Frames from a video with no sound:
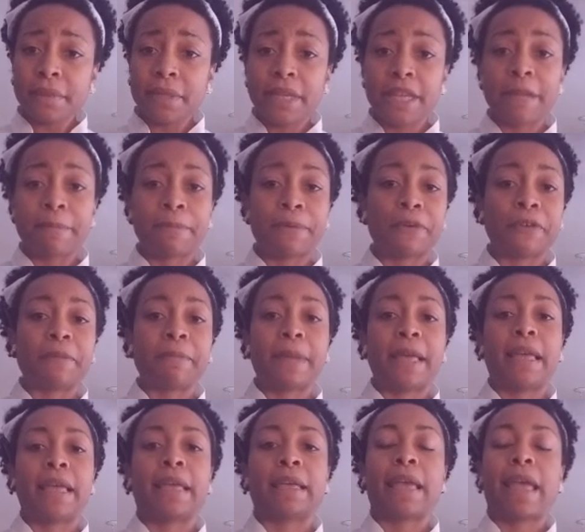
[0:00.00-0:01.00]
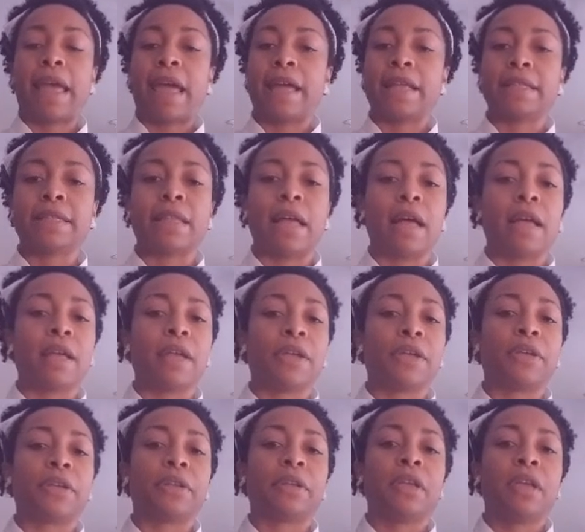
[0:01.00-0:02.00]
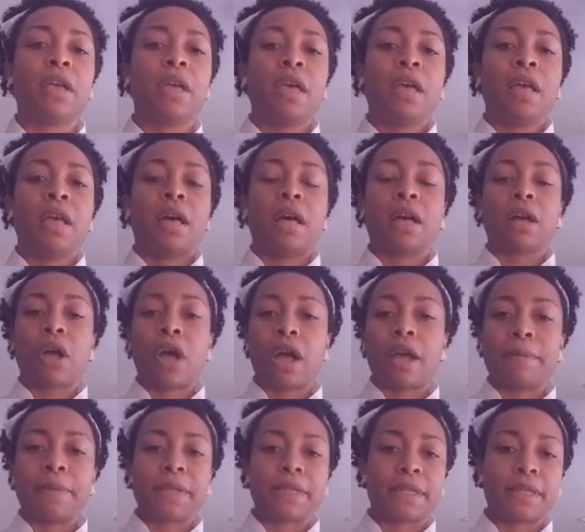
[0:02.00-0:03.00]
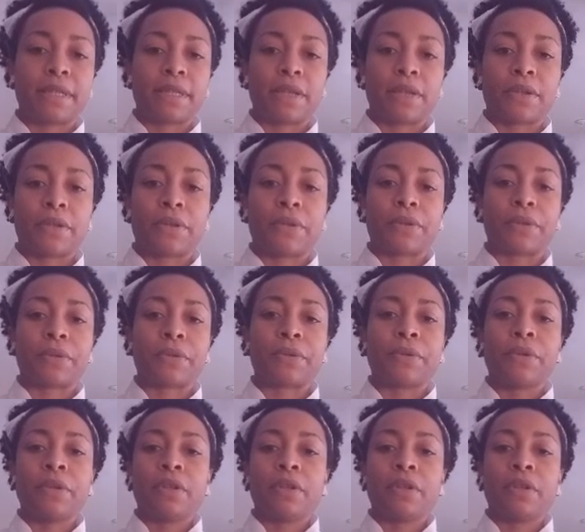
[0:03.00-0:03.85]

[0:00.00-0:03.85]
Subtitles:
Heat proof pan, cast iron, carbon steel.